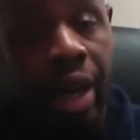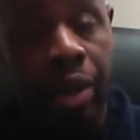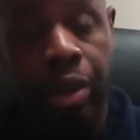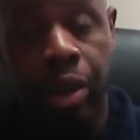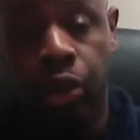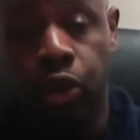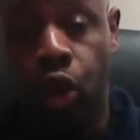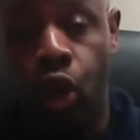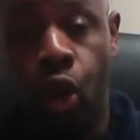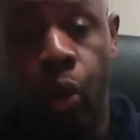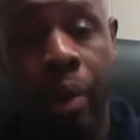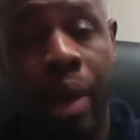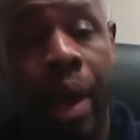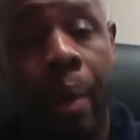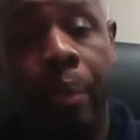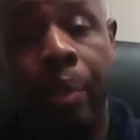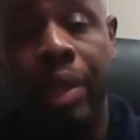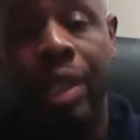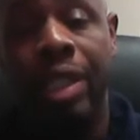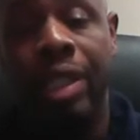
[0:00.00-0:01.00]
this
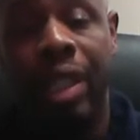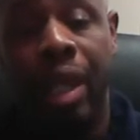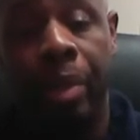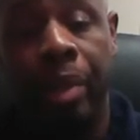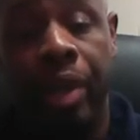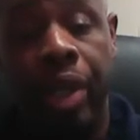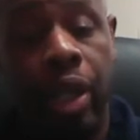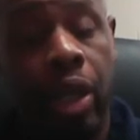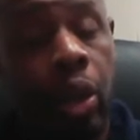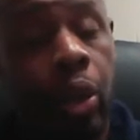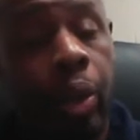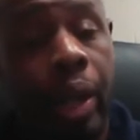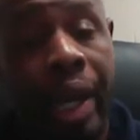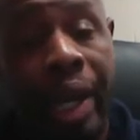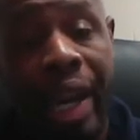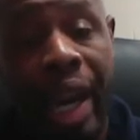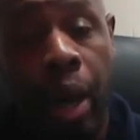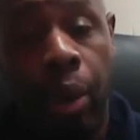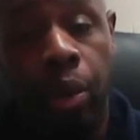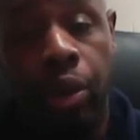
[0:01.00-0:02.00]
roadmap, please let me know,
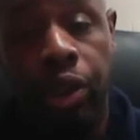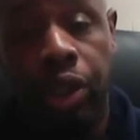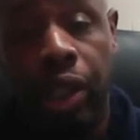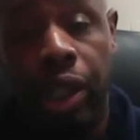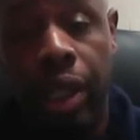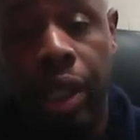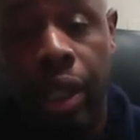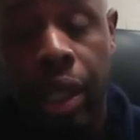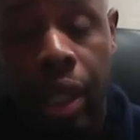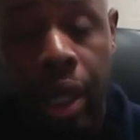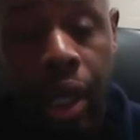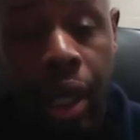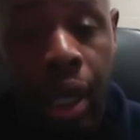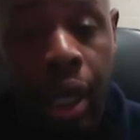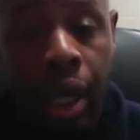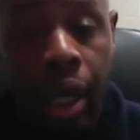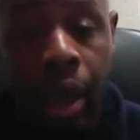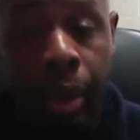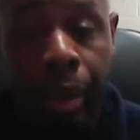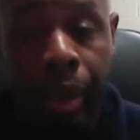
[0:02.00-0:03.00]
and I will see
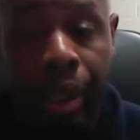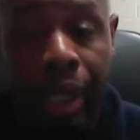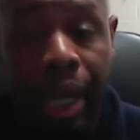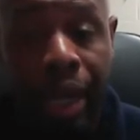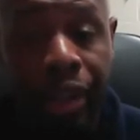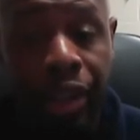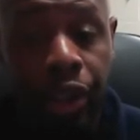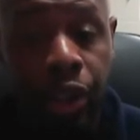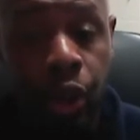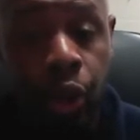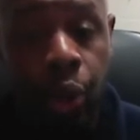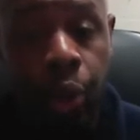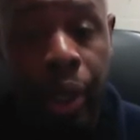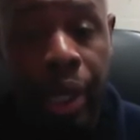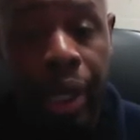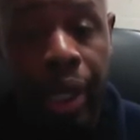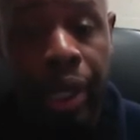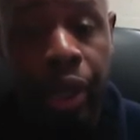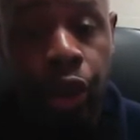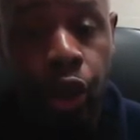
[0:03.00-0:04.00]
a lot of you
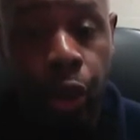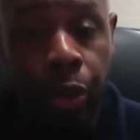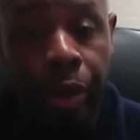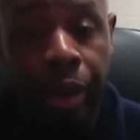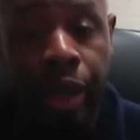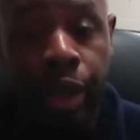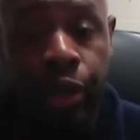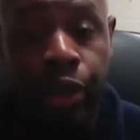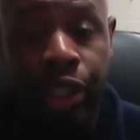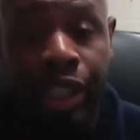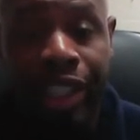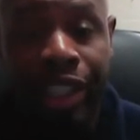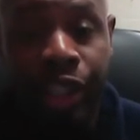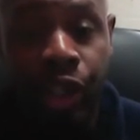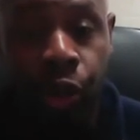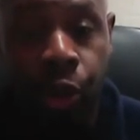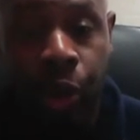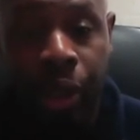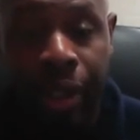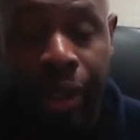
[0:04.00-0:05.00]
in your PLCs
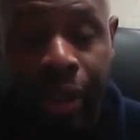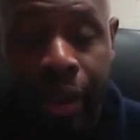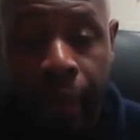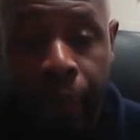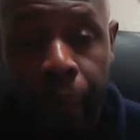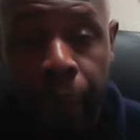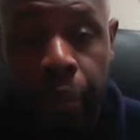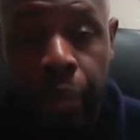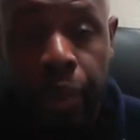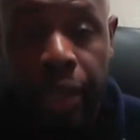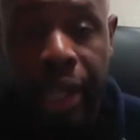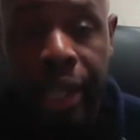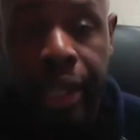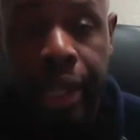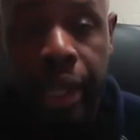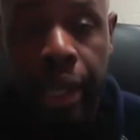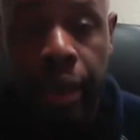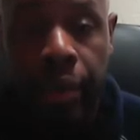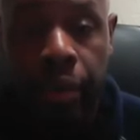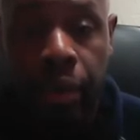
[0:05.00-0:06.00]
this week. Take
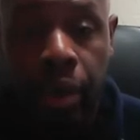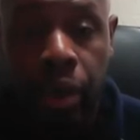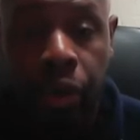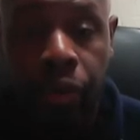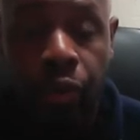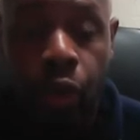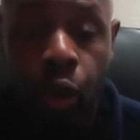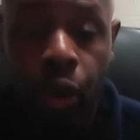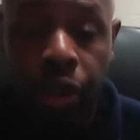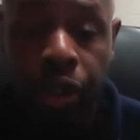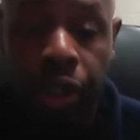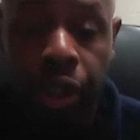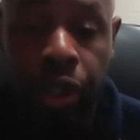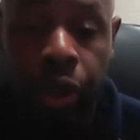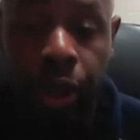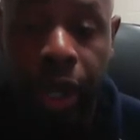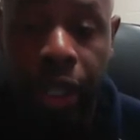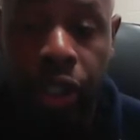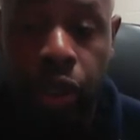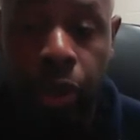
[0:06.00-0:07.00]
care. Look forward to seeing
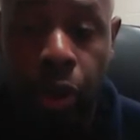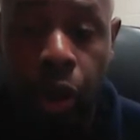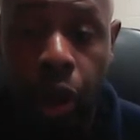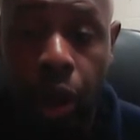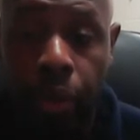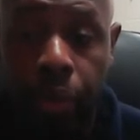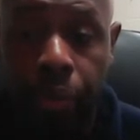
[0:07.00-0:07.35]
you guys tomorrow.